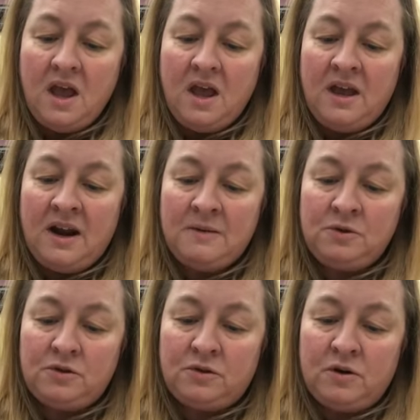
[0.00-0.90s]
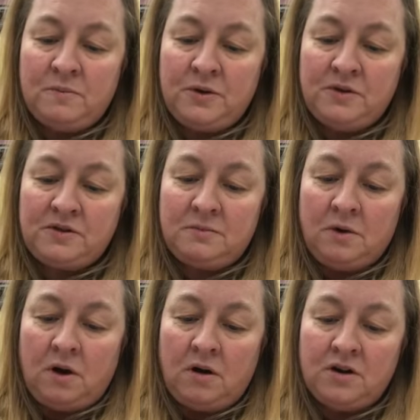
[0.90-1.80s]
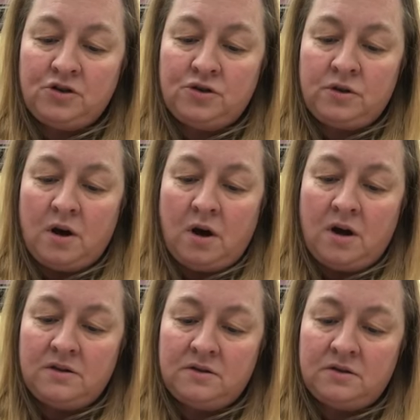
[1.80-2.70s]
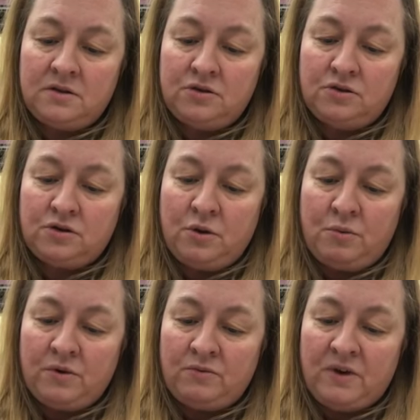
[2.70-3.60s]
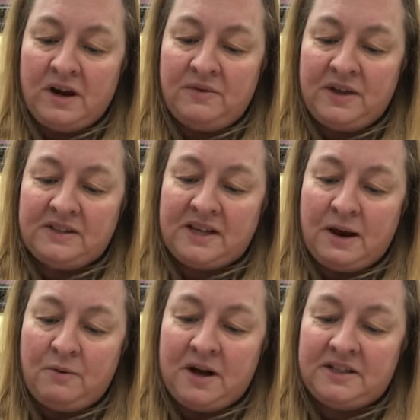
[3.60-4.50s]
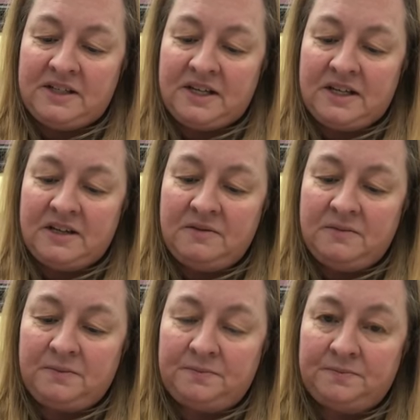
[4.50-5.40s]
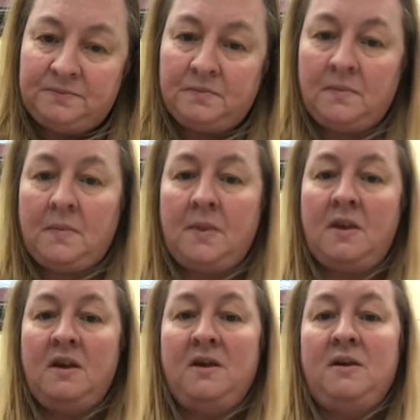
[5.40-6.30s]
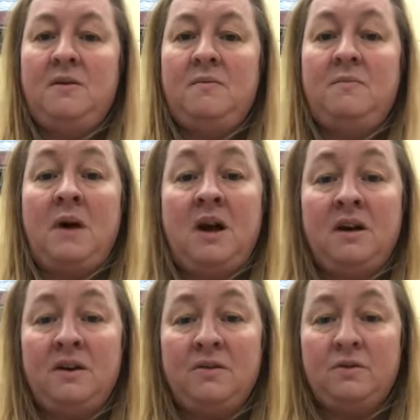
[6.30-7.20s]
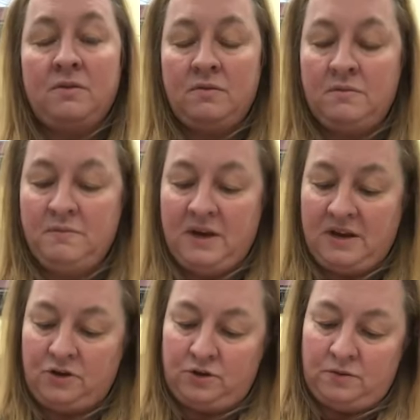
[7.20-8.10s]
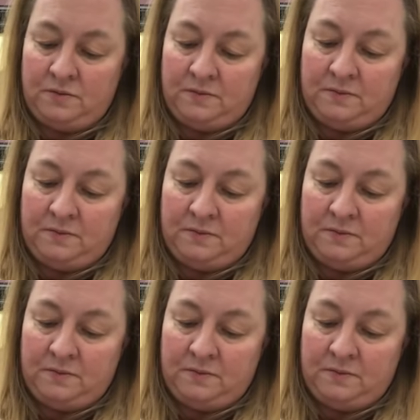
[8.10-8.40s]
And I'm just going to put some large dots just going around. That's how I did my other picture.